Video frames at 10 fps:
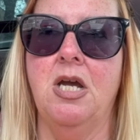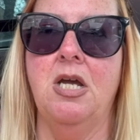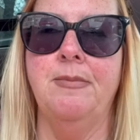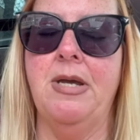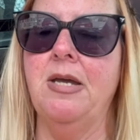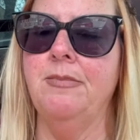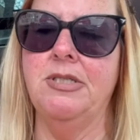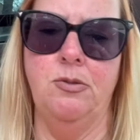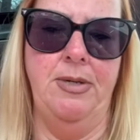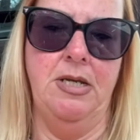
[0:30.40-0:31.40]
I'm
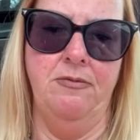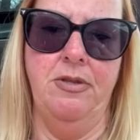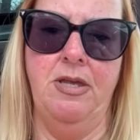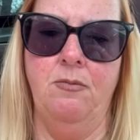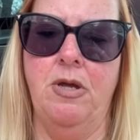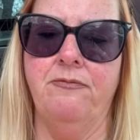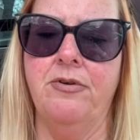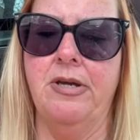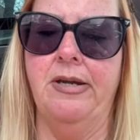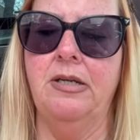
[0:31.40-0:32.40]
assuming everything went
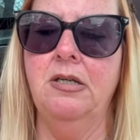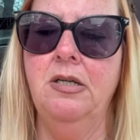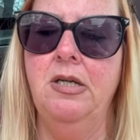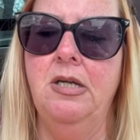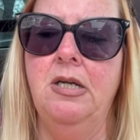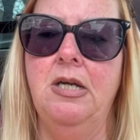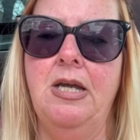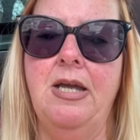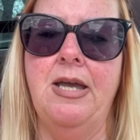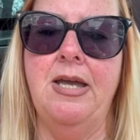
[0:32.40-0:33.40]
fine.
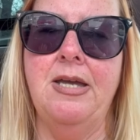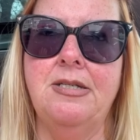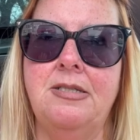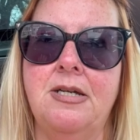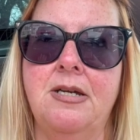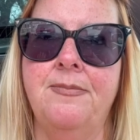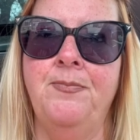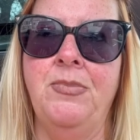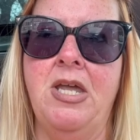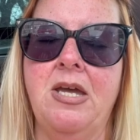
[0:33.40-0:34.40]
And
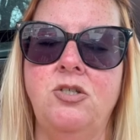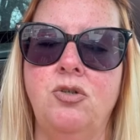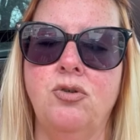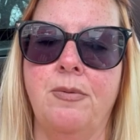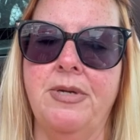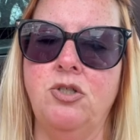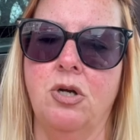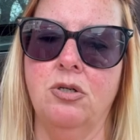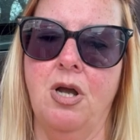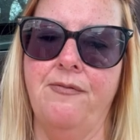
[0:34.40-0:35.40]
had to drop my
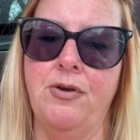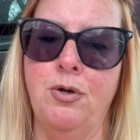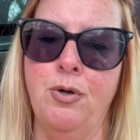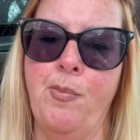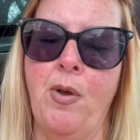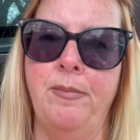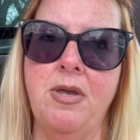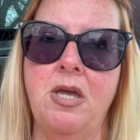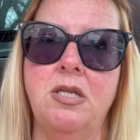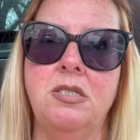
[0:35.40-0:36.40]
daughter off at her
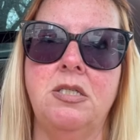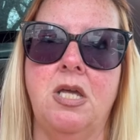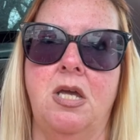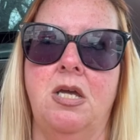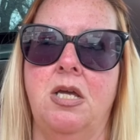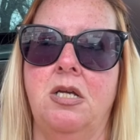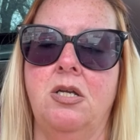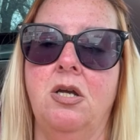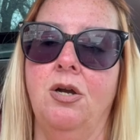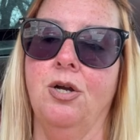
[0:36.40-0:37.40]
appointment
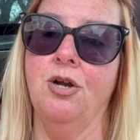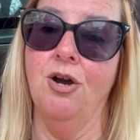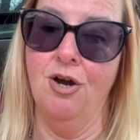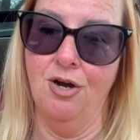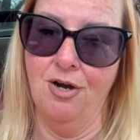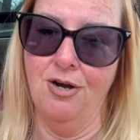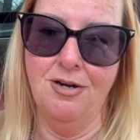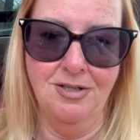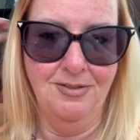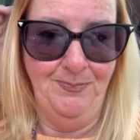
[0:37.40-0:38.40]
and her
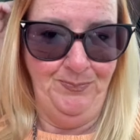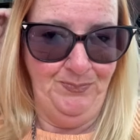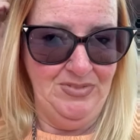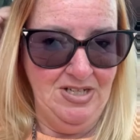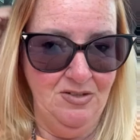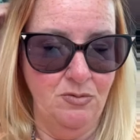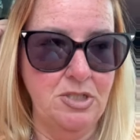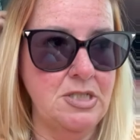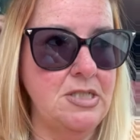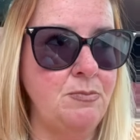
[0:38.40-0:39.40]
car,
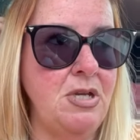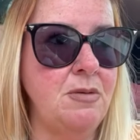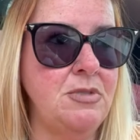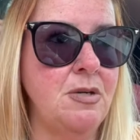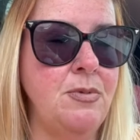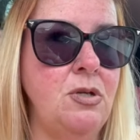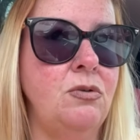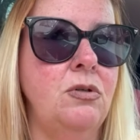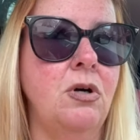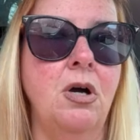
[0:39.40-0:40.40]
which is a
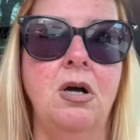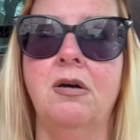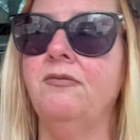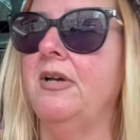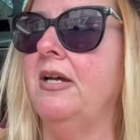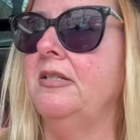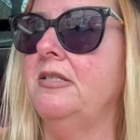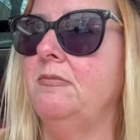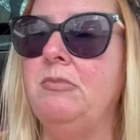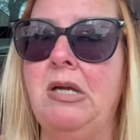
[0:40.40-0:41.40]
BMW, off
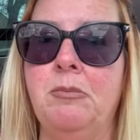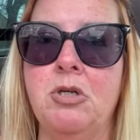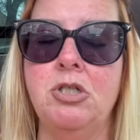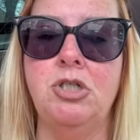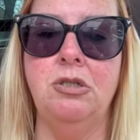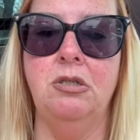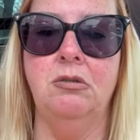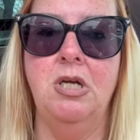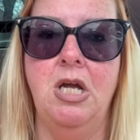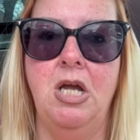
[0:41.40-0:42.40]
at Beamer to